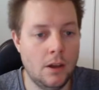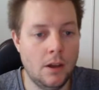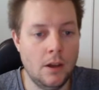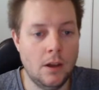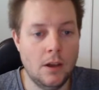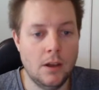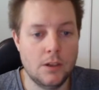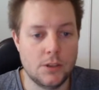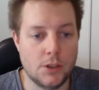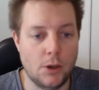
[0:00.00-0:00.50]

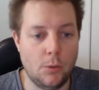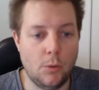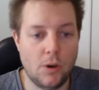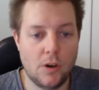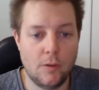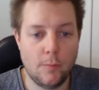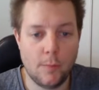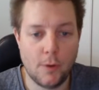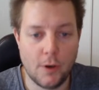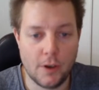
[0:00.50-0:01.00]
So one
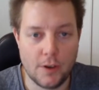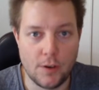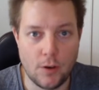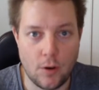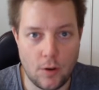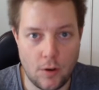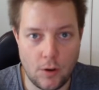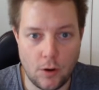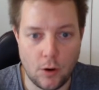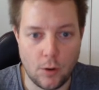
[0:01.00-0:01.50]
of my
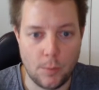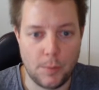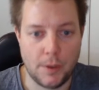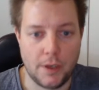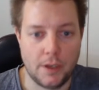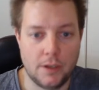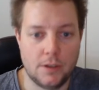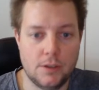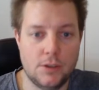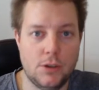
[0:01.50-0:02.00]

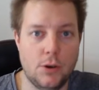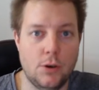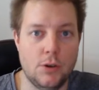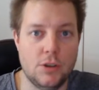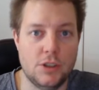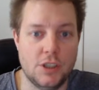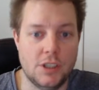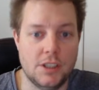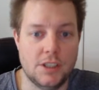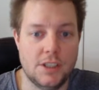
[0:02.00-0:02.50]
non-hopping 2G